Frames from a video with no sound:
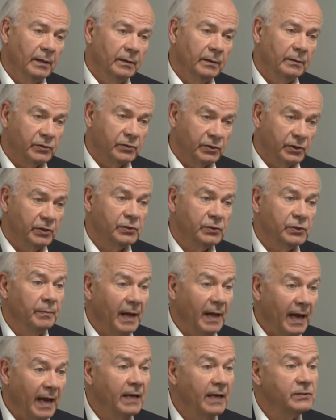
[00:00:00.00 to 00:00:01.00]
the
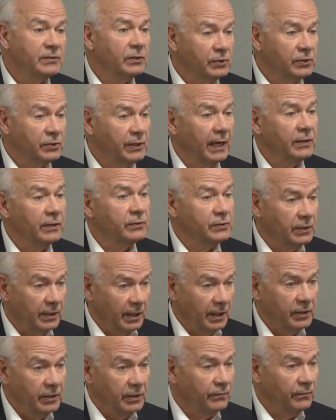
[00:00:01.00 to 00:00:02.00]
system as it stands
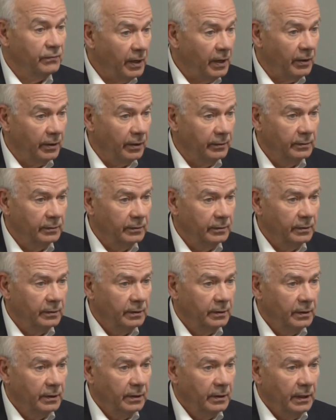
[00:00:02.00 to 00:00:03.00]
today is fair,
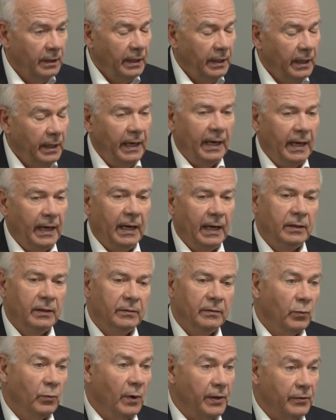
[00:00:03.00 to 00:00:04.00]
and
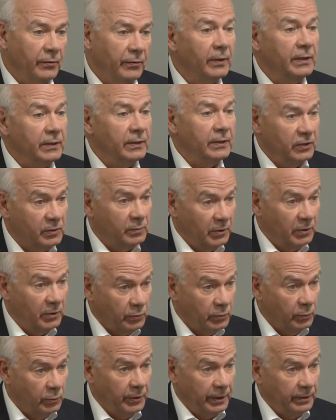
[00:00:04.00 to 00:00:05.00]
whether it needs to be
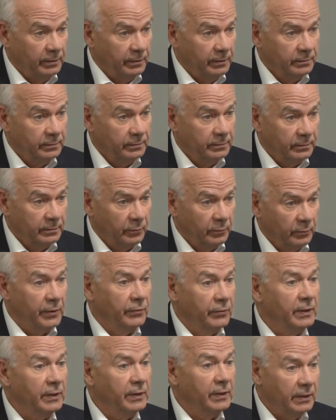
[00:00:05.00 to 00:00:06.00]
tweaked,
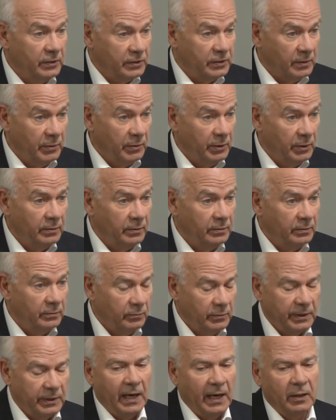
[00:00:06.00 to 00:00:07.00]
whether it needs to be
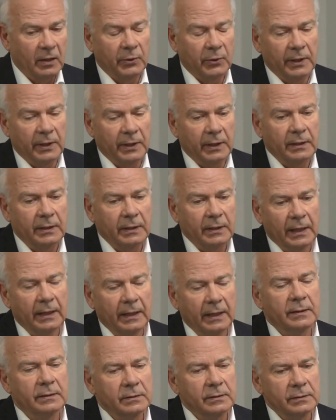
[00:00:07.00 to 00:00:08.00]
recalibrated.
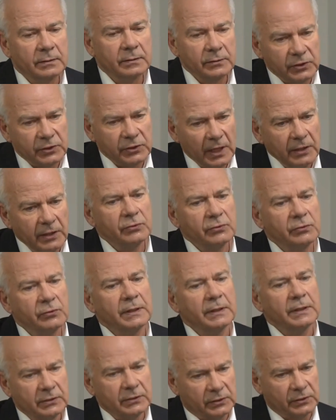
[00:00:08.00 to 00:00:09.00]
And
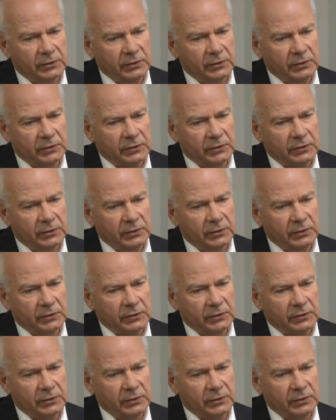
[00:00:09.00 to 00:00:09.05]
central, it